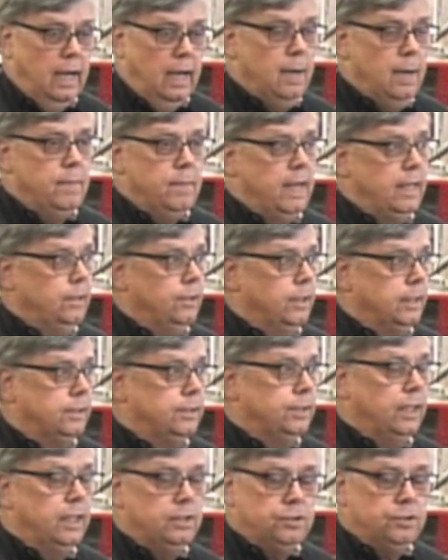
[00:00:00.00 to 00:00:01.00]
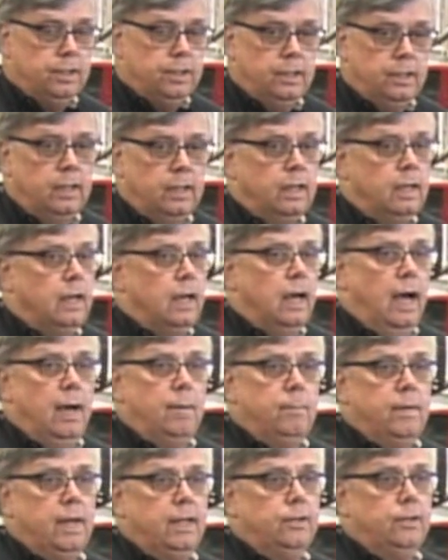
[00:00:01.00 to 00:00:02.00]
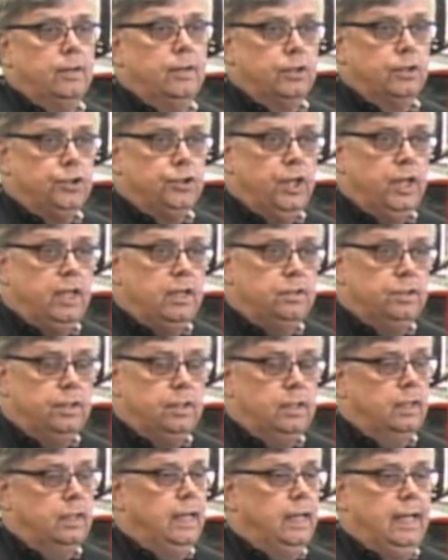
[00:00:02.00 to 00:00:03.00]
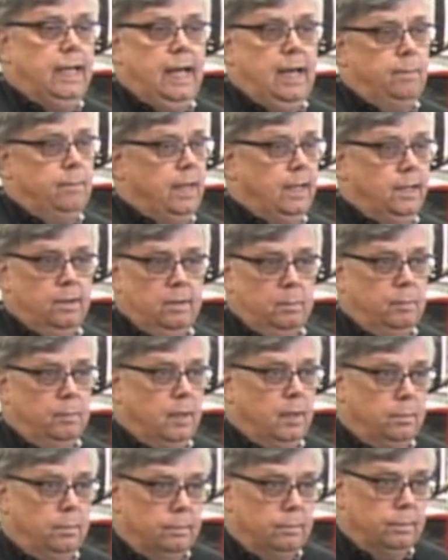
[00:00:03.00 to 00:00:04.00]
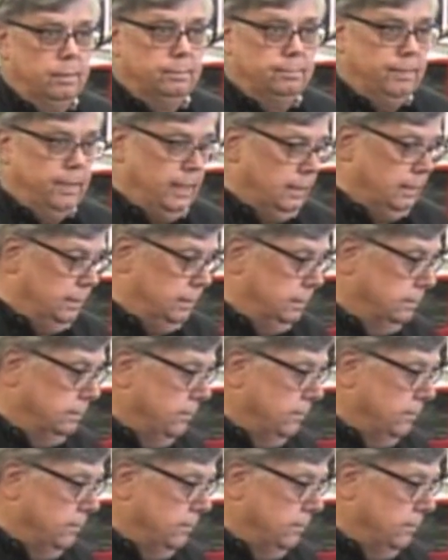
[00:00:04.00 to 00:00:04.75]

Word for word: I'm not going to touch it, I'm not going to change it, and I'm not going to be able to affect it.